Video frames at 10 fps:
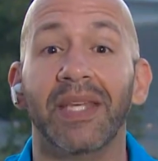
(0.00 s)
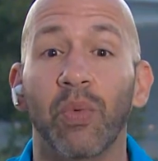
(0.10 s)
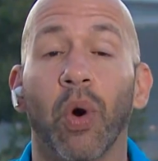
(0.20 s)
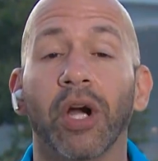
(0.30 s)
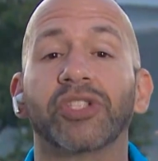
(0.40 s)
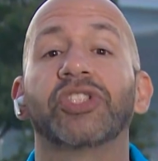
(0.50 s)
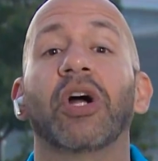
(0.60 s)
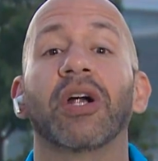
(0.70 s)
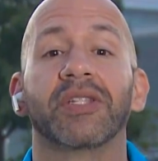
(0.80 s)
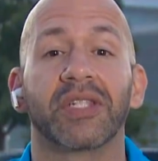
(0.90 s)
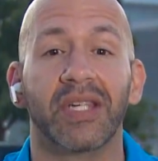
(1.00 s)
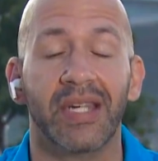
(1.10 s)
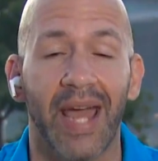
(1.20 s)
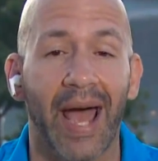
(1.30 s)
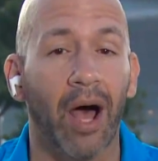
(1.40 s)
the work starts
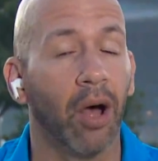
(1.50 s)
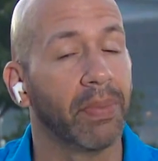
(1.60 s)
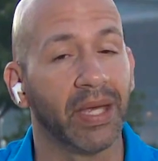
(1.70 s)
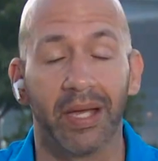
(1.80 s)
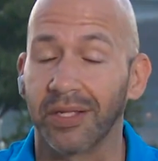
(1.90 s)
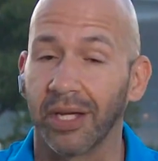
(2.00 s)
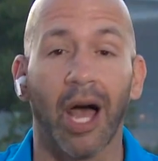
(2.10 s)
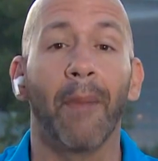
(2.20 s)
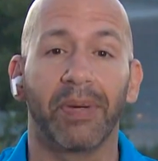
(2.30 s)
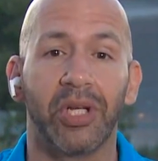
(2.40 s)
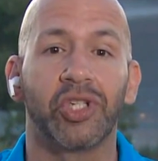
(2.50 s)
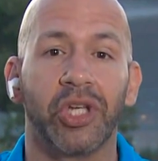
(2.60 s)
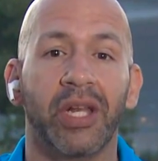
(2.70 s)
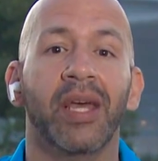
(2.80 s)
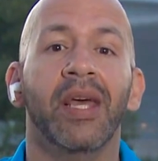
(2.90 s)
now because the
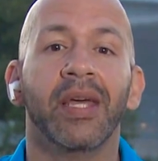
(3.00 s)
competition